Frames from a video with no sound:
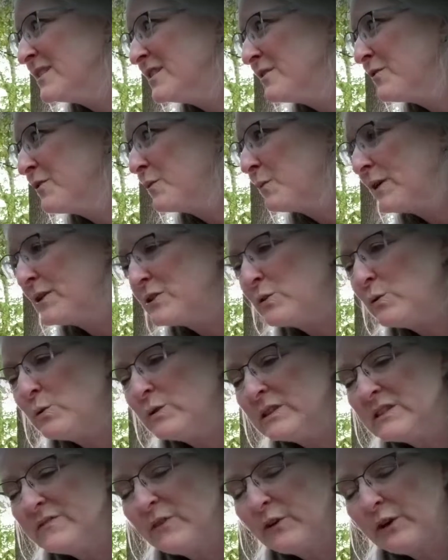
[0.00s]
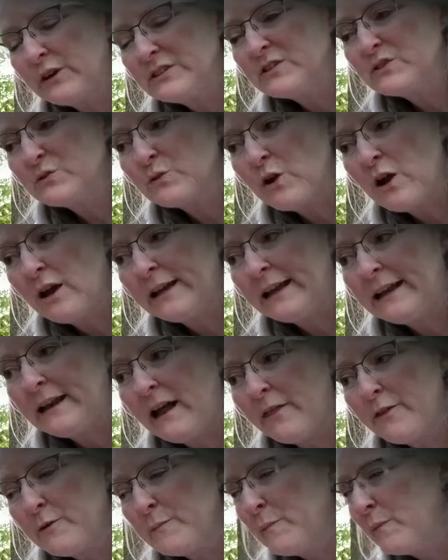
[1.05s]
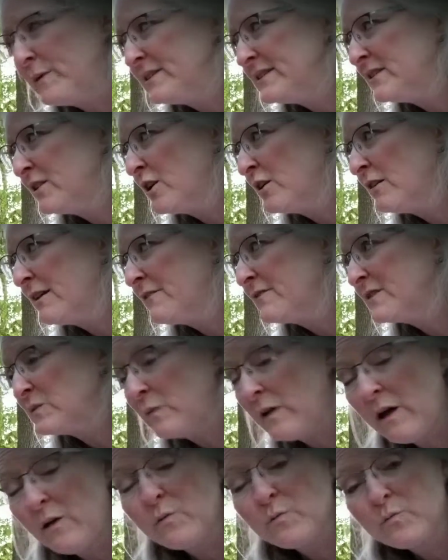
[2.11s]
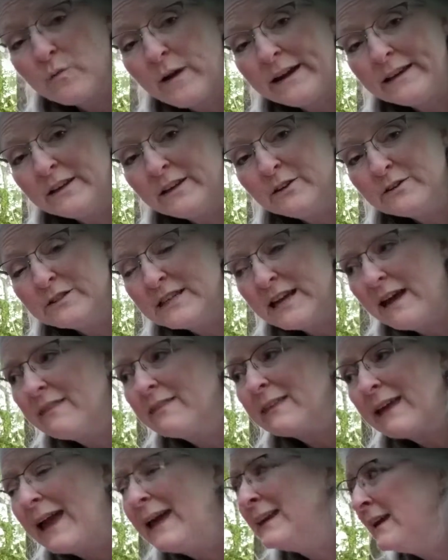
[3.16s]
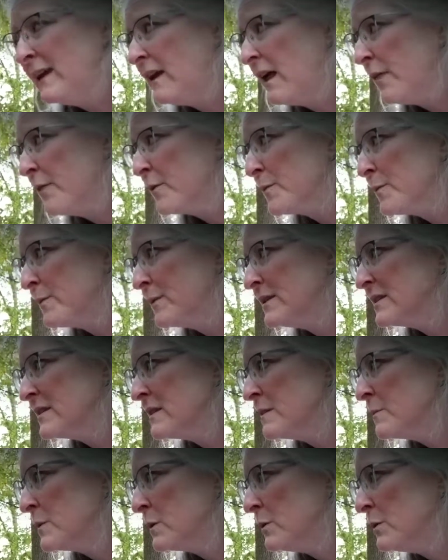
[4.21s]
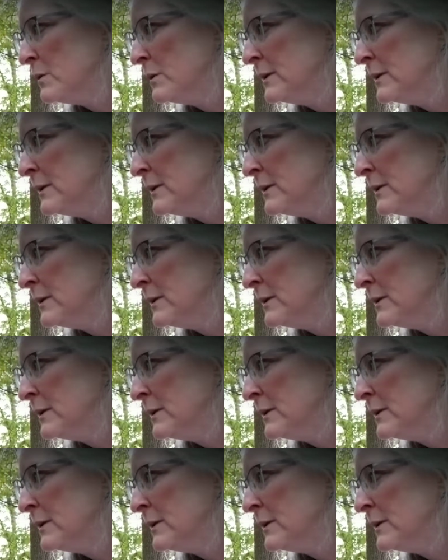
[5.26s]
of threshold is very strong at other points in our life as well, right near death and at other points in the middle.